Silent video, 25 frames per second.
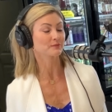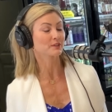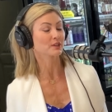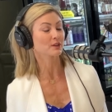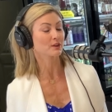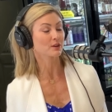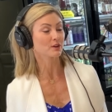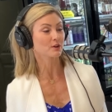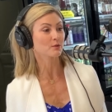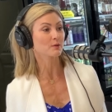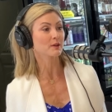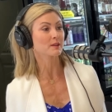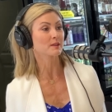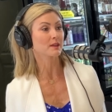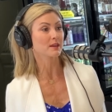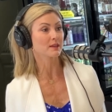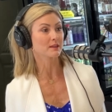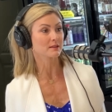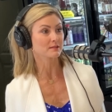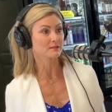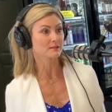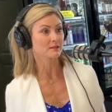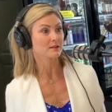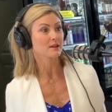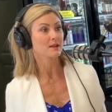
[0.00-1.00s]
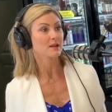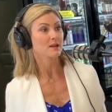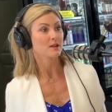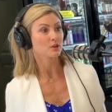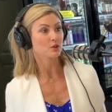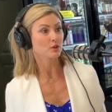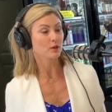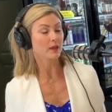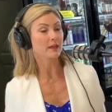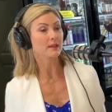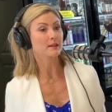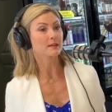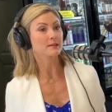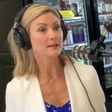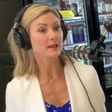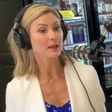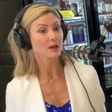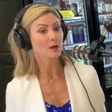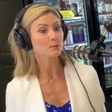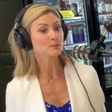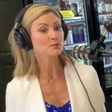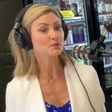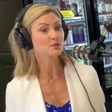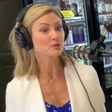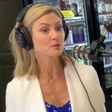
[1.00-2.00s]
You know, yes, and, absolutely. it
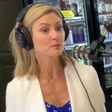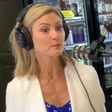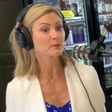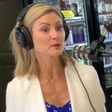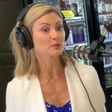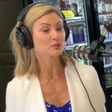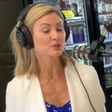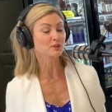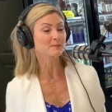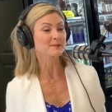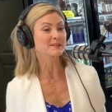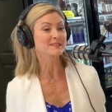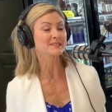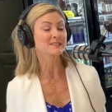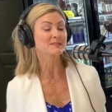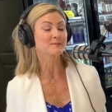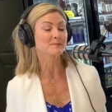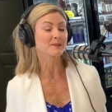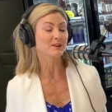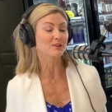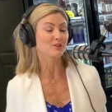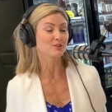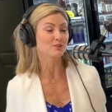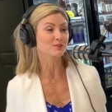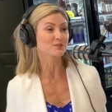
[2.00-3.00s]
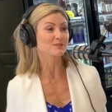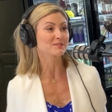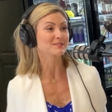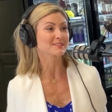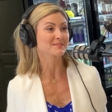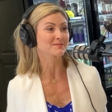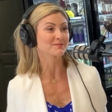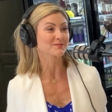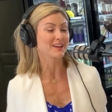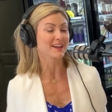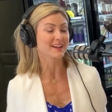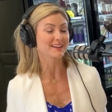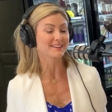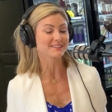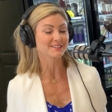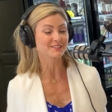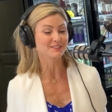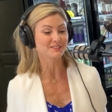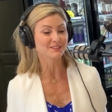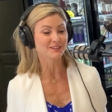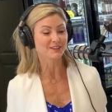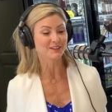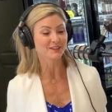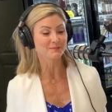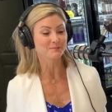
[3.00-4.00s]
helps you build your business. My girls, in fact,
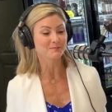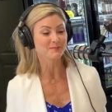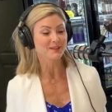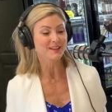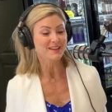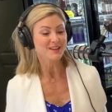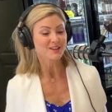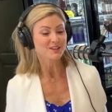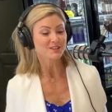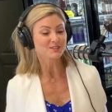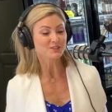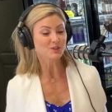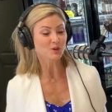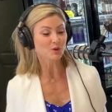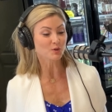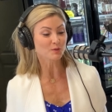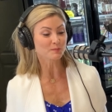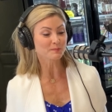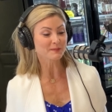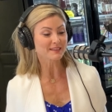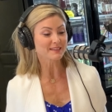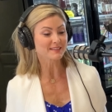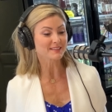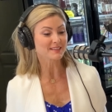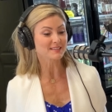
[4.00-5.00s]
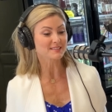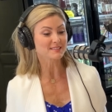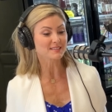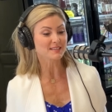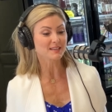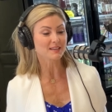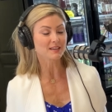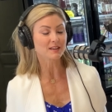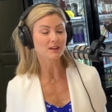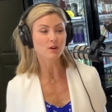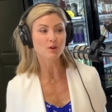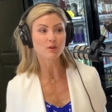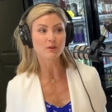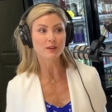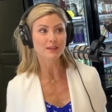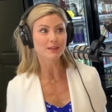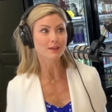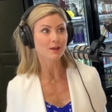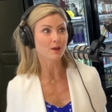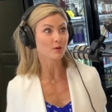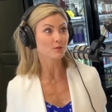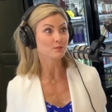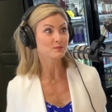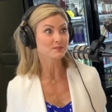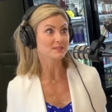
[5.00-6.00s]
um, told me they said, "Oh, he
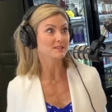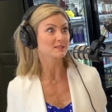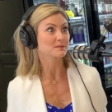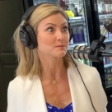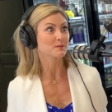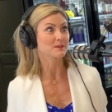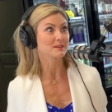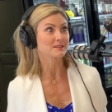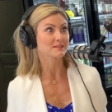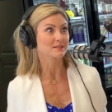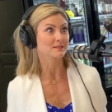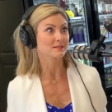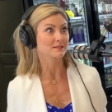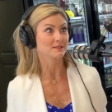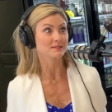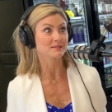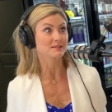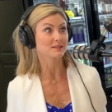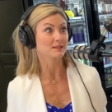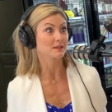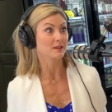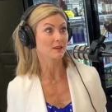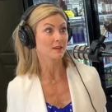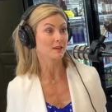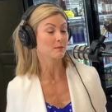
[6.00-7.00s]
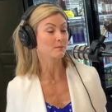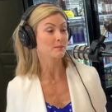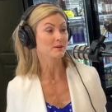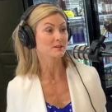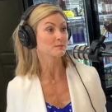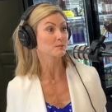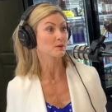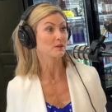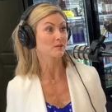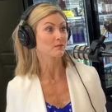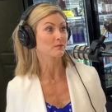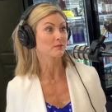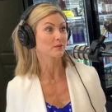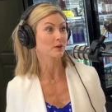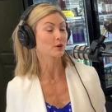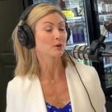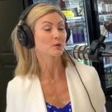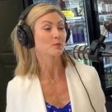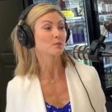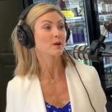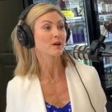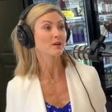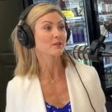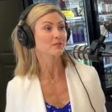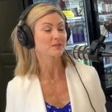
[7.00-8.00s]
owns this business. He, he must be very
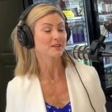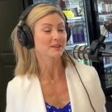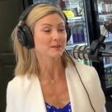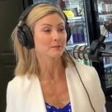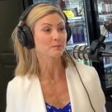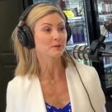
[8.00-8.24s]
wealthy."